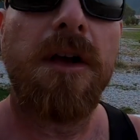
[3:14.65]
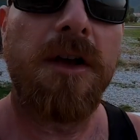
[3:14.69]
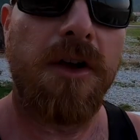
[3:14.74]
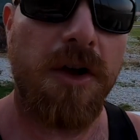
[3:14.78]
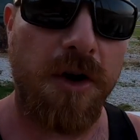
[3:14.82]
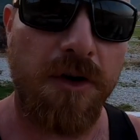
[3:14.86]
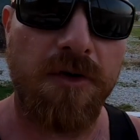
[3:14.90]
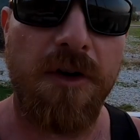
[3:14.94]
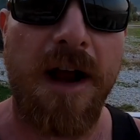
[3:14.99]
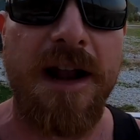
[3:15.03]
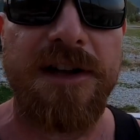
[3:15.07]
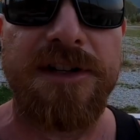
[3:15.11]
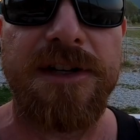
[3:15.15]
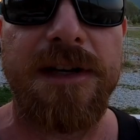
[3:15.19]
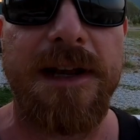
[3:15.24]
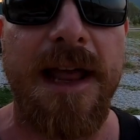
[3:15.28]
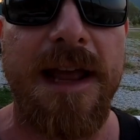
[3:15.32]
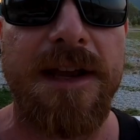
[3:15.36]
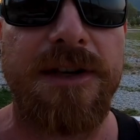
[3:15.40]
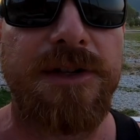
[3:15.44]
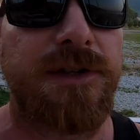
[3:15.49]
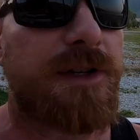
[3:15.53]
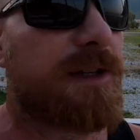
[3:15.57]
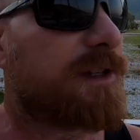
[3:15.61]

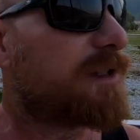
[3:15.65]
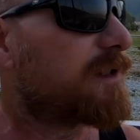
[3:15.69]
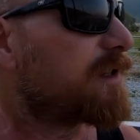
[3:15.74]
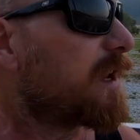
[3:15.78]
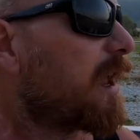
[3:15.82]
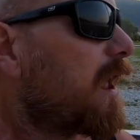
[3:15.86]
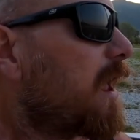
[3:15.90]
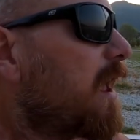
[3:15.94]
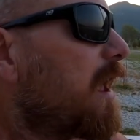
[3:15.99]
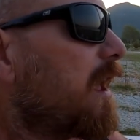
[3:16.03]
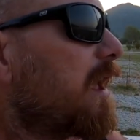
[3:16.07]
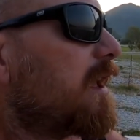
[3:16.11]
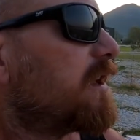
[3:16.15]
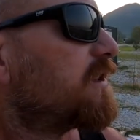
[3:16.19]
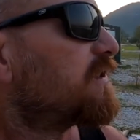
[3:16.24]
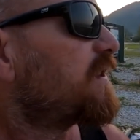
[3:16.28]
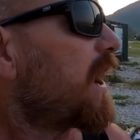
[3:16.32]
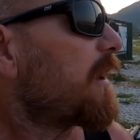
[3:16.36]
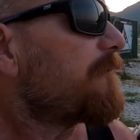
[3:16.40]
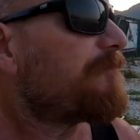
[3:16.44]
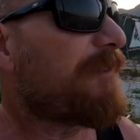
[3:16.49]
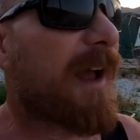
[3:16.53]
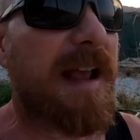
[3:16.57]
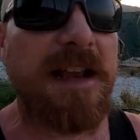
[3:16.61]
Congratulations.
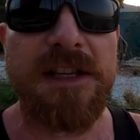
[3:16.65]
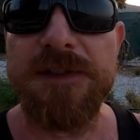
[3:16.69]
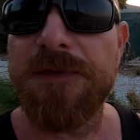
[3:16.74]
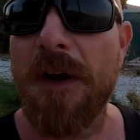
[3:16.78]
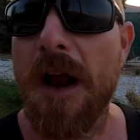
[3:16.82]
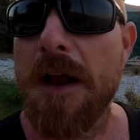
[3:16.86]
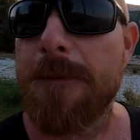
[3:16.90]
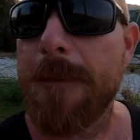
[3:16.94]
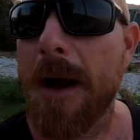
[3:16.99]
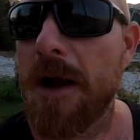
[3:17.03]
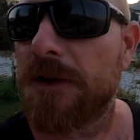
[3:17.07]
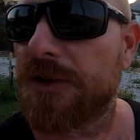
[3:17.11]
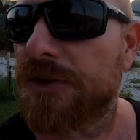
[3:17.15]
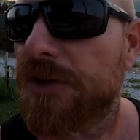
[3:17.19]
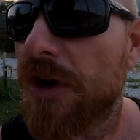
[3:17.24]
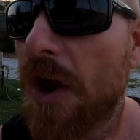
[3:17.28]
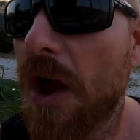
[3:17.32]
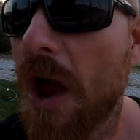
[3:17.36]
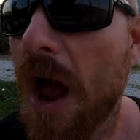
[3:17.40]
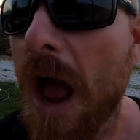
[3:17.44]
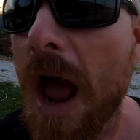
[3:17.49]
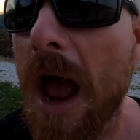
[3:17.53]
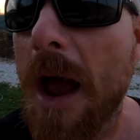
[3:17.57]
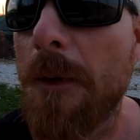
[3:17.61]
So thanks very much,
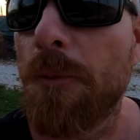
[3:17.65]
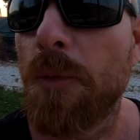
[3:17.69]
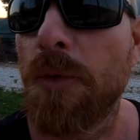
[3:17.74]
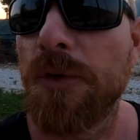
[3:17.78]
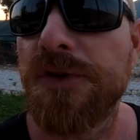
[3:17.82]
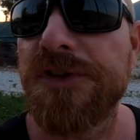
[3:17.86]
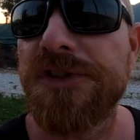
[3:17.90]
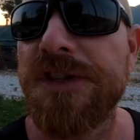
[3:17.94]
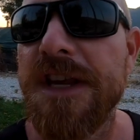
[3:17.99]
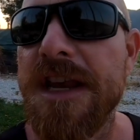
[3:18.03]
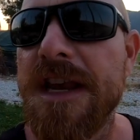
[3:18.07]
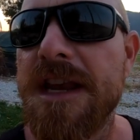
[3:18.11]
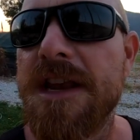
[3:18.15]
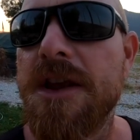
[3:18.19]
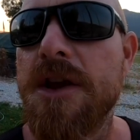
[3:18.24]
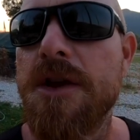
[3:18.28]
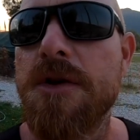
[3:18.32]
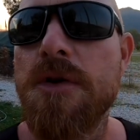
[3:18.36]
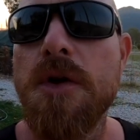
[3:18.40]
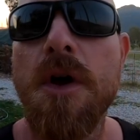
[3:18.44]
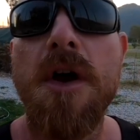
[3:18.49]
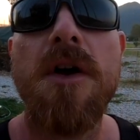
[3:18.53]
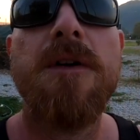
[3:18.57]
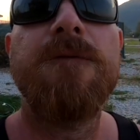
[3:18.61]
and we'll see
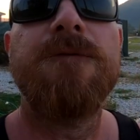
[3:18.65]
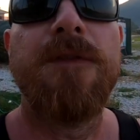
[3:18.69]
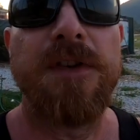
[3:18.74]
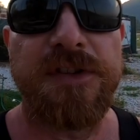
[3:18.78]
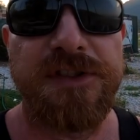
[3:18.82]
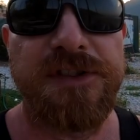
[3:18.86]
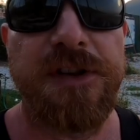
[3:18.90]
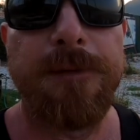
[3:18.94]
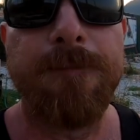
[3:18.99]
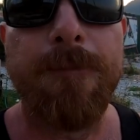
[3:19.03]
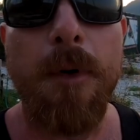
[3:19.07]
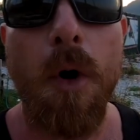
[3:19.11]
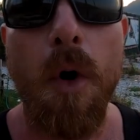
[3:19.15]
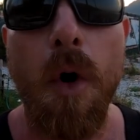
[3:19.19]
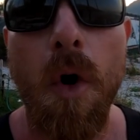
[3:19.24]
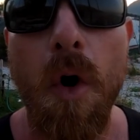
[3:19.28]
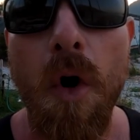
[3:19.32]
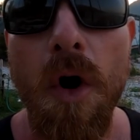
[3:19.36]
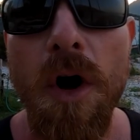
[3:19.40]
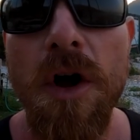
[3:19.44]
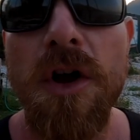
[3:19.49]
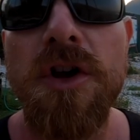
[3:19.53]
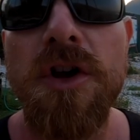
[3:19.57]
you for some more